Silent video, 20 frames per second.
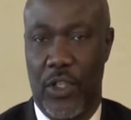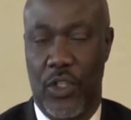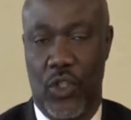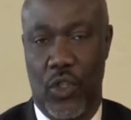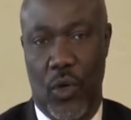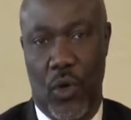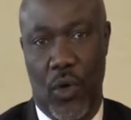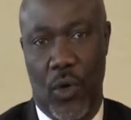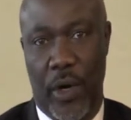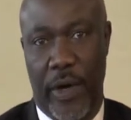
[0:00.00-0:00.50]

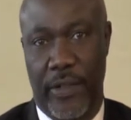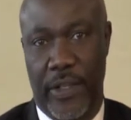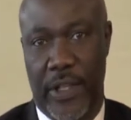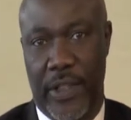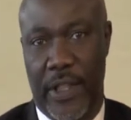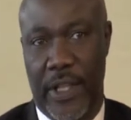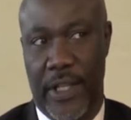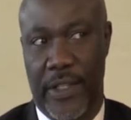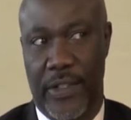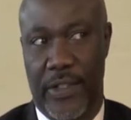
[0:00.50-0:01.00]
to go after
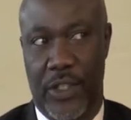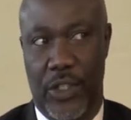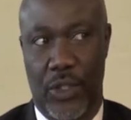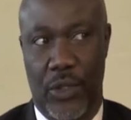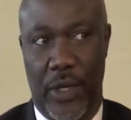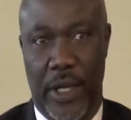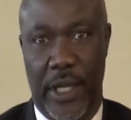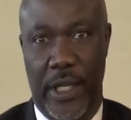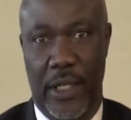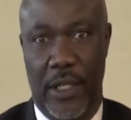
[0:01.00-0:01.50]
things that you
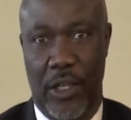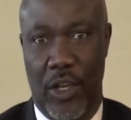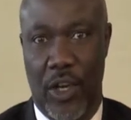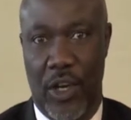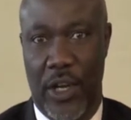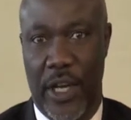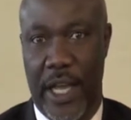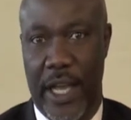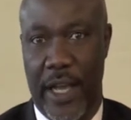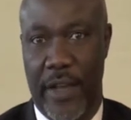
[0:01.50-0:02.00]
hadn't
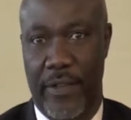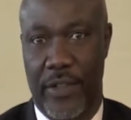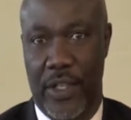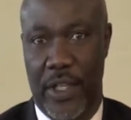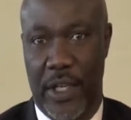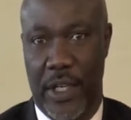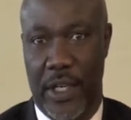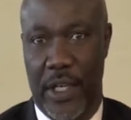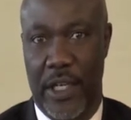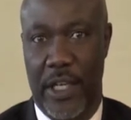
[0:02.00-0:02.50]
gone
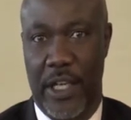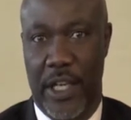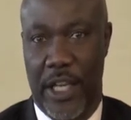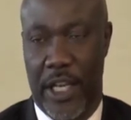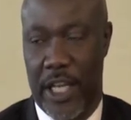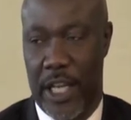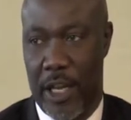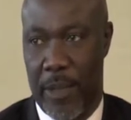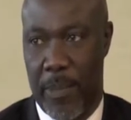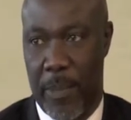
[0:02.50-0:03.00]
after
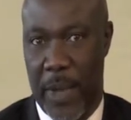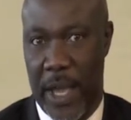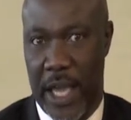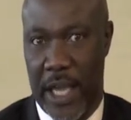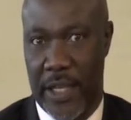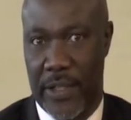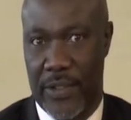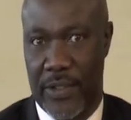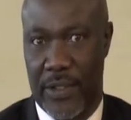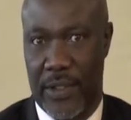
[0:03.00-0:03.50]
in the
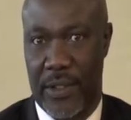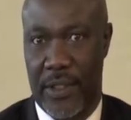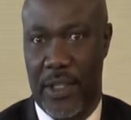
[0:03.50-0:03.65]
past.